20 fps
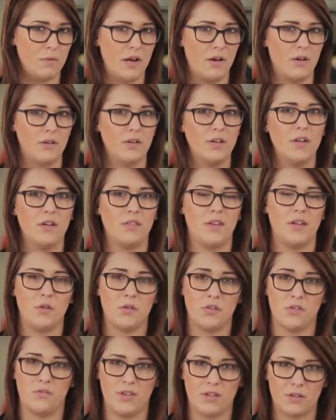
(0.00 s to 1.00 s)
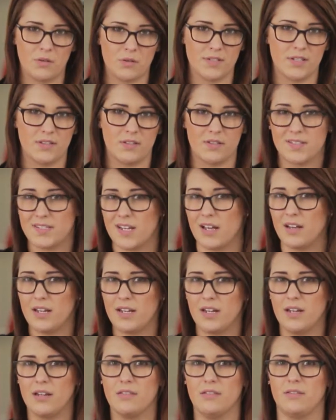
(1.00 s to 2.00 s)
about. They know the vehicles that they're
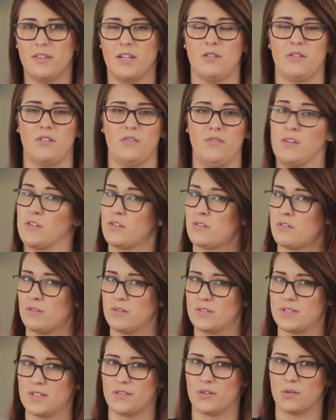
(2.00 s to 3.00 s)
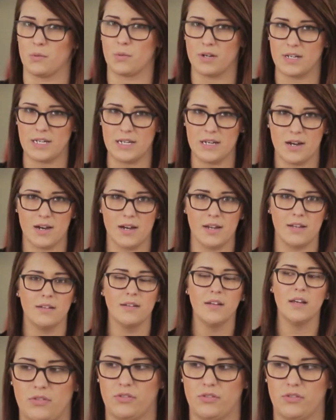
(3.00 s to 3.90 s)
selling. They know the vehicles that they're working on.